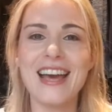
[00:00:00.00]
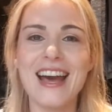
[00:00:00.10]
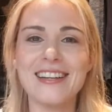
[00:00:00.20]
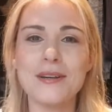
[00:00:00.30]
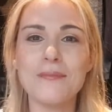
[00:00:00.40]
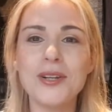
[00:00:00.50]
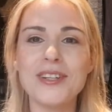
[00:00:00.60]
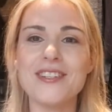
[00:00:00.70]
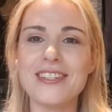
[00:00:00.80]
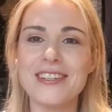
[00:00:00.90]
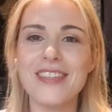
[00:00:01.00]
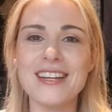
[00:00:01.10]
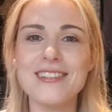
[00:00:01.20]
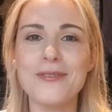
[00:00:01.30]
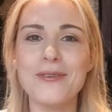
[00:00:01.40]
and apologies if
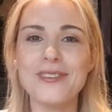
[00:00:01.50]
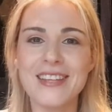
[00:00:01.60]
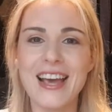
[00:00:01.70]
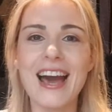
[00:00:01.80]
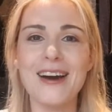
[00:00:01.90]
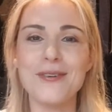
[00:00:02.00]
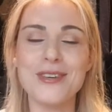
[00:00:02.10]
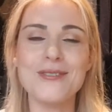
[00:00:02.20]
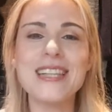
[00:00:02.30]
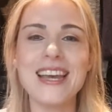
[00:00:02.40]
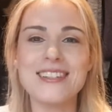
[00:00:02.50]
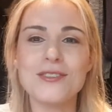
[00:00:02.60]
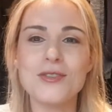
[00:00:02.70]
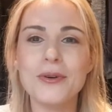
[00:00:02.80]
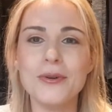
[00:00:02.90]
that's not how you say
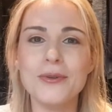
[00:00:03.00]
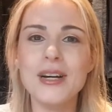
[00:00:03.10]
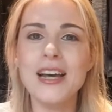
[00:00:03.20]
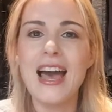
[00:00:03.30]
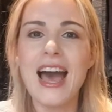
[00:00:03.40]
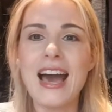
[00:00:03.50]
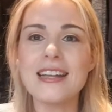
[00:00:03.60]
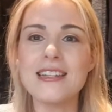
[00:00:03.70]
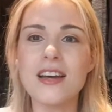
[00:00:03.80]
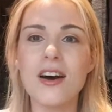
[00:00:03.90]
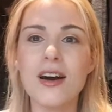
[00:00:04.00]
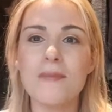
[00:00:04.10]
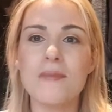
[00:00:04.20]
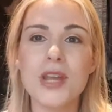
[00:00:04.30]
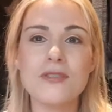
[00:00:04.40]
it at all. And
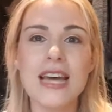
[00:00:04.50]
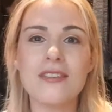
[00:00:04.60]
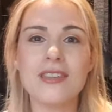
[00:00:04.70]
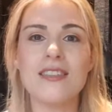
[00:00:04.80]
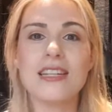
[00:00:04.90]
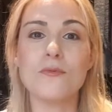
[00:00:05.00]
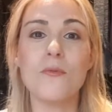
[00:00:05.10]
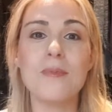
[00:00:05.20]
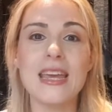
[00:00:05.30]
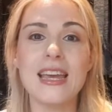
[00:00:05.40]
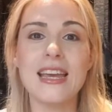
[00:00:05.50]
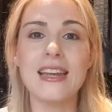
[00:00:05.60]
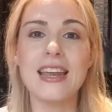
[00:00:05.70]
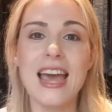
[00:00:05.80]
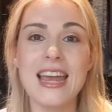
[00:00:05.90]
no doubt that this will be
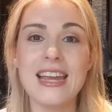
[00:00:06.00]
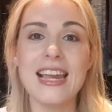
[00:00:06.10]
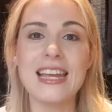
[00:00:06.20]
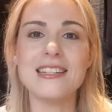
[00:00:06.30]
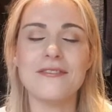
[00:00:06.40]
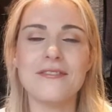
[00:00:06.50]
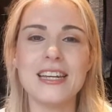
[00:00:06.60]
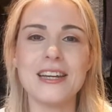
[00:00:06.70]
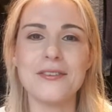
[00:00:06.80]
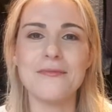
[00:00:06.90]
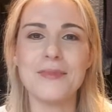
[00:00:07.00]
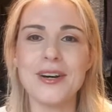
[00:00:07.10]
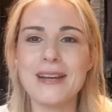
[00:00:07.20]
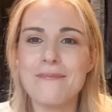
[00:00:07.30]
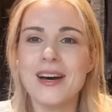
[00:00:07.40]
in a later video of
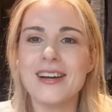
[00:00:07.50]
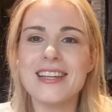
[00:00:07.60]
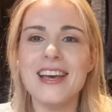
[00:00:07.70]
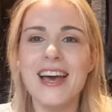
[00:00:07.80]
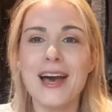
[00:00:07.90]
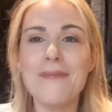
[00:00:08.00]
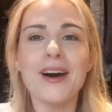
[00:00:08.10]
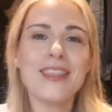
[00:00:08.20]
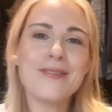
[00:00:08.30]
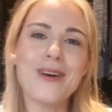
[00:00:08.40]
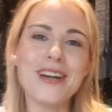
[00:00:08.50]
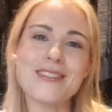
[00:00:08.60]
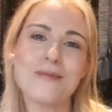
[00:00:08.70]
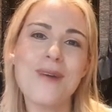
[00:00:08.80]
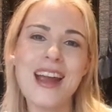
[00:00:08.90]
mine, but I thought
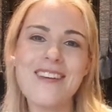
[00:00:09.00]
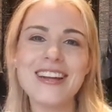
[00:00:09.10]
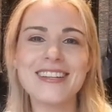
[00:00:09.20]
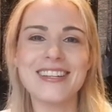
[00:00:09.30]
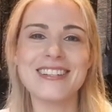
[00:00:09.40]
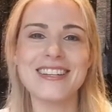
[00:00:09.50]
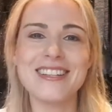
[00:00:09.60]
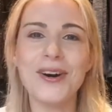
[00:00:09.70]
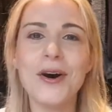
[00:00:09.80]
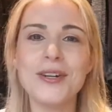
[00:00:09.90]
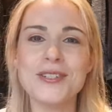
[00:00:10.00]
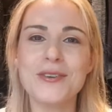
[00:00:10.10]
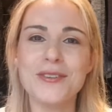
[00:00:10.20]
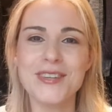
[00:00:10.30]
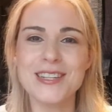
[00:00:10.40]
I'd just wear it because it's hot
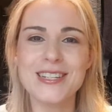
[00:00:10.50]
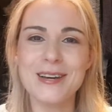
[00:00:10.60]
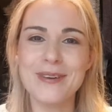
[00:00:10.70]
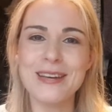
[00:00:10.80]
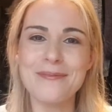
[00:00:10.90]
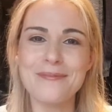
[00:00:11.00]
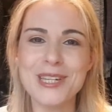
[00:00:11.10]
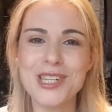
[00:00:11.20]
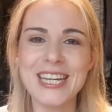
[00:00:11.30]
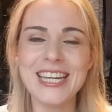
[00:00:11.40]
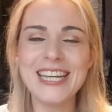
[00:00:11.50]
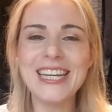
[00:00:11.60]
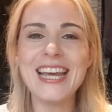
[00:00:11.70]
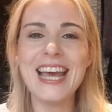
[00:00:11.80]
off the sewing machine.